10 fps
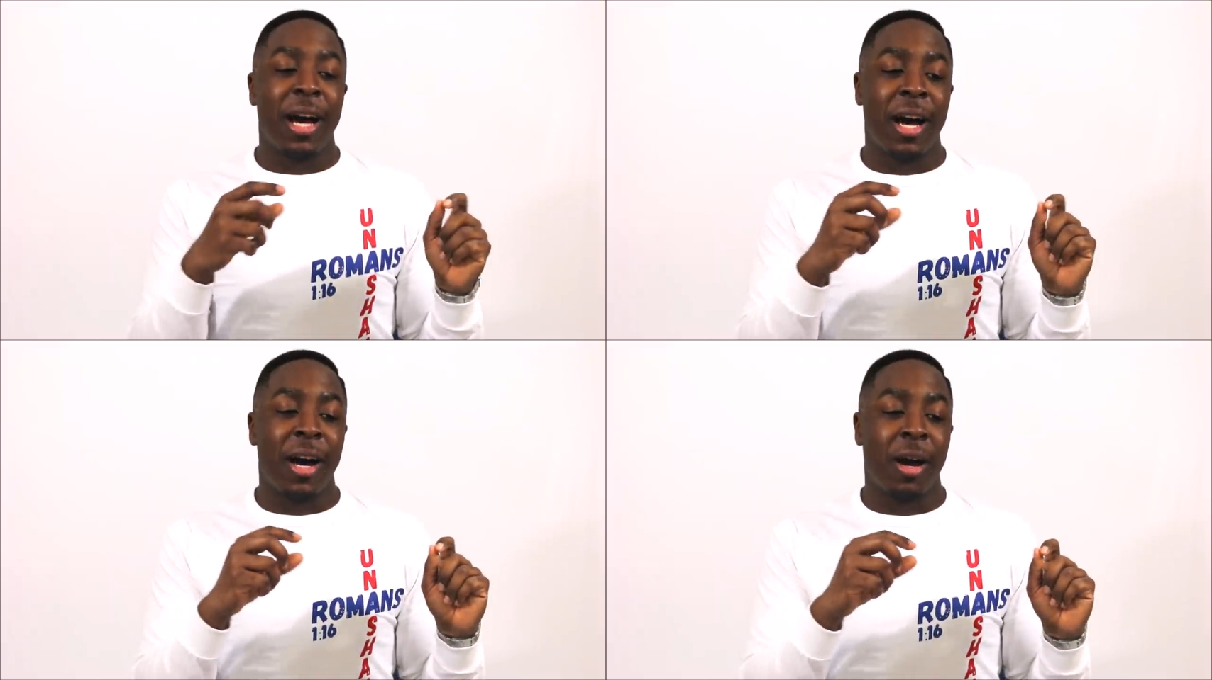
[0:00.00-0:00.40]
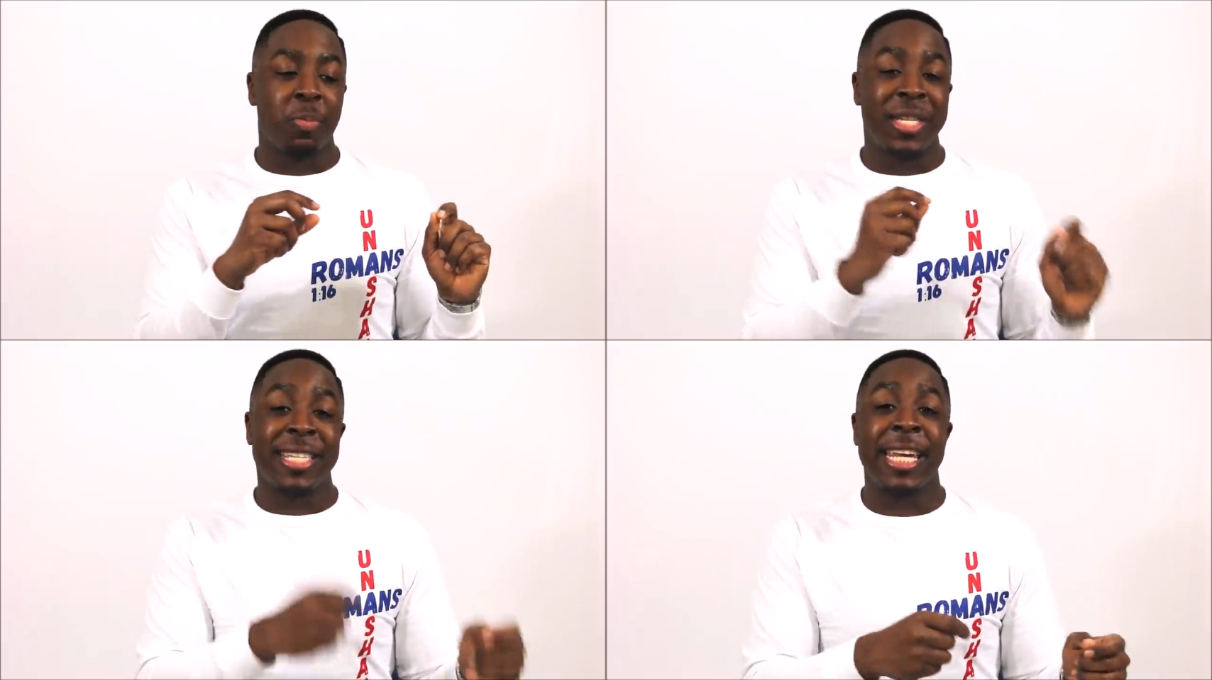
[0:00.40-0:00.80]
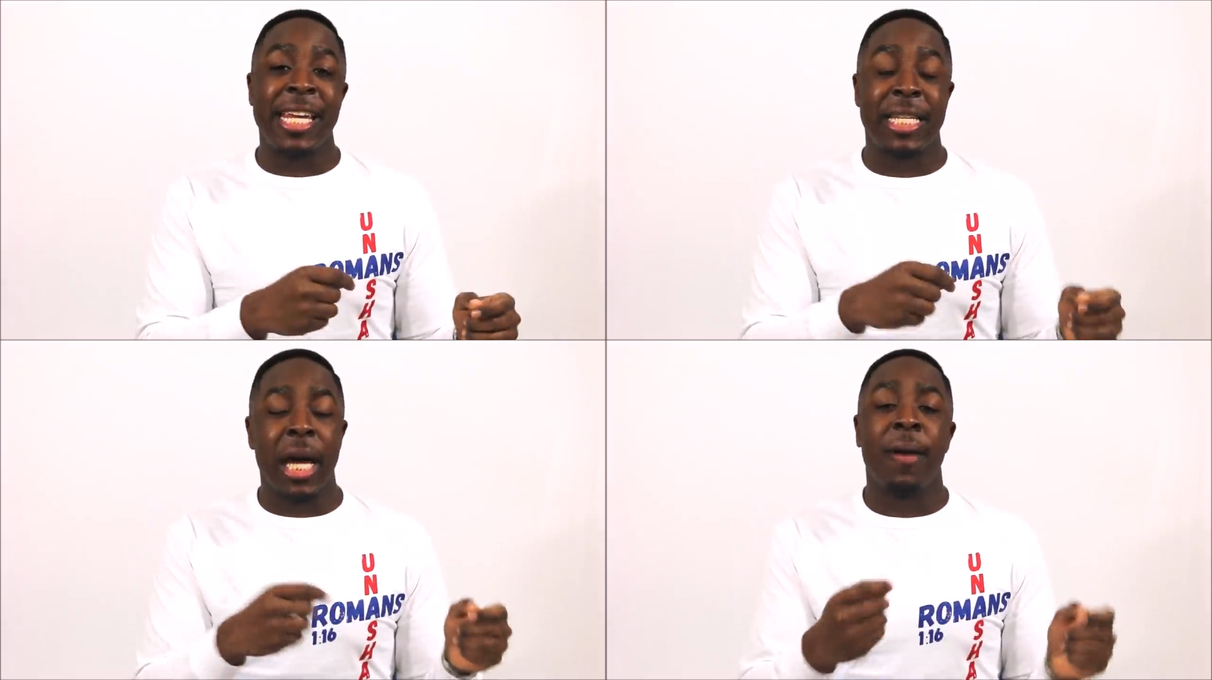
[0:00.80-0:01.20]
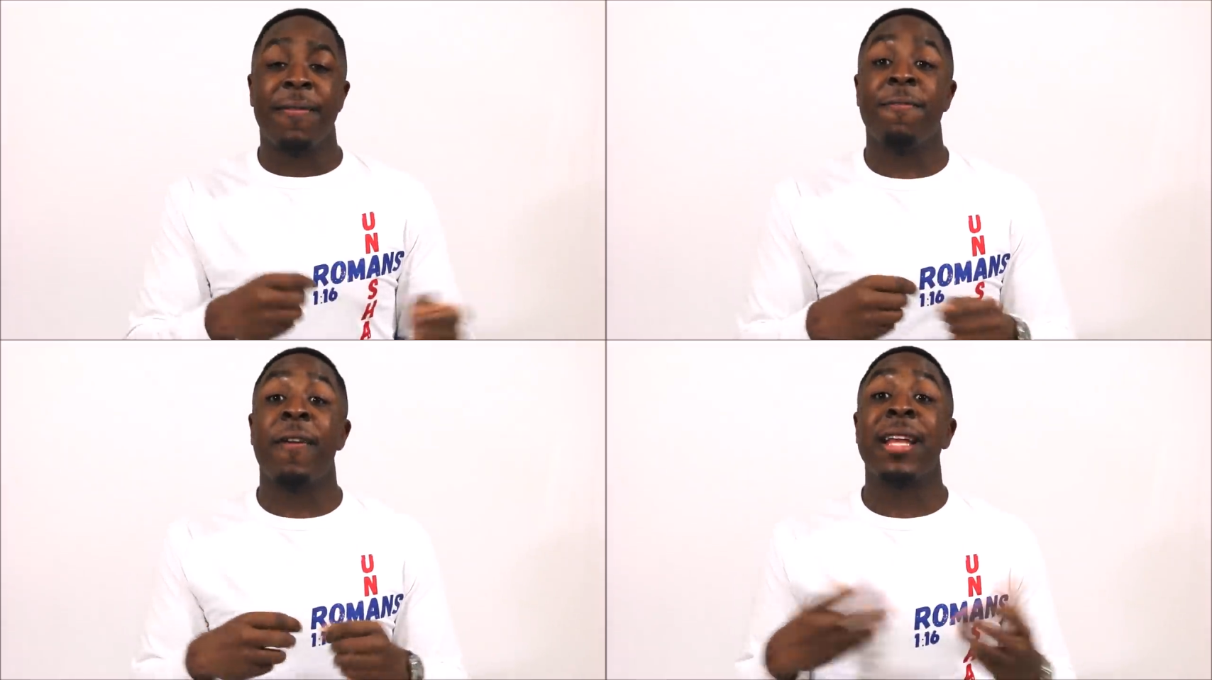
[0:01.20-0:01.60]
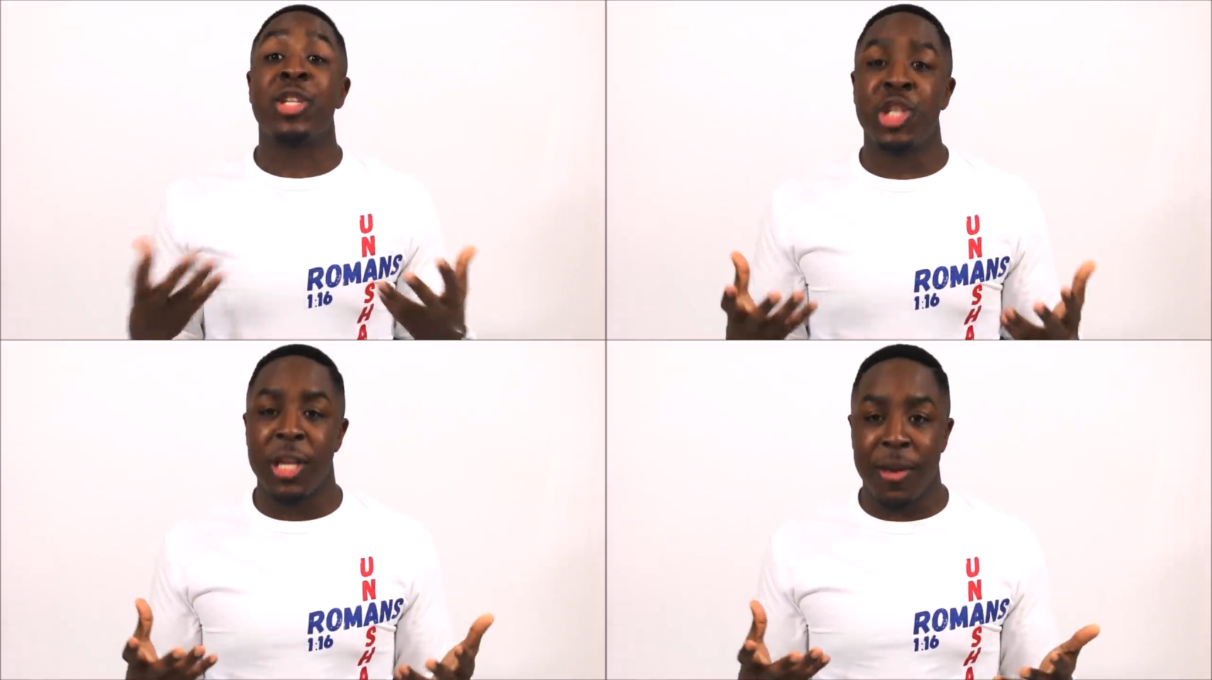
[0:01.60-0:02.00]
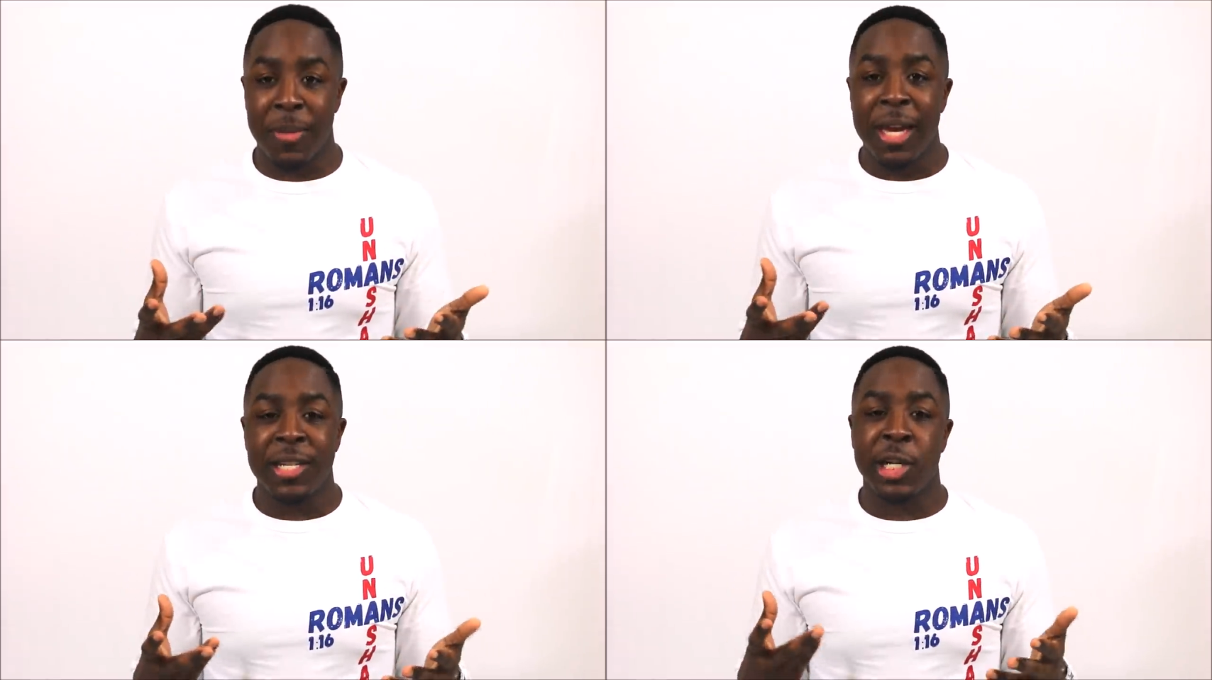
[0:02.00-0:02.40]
um, seeds of friendship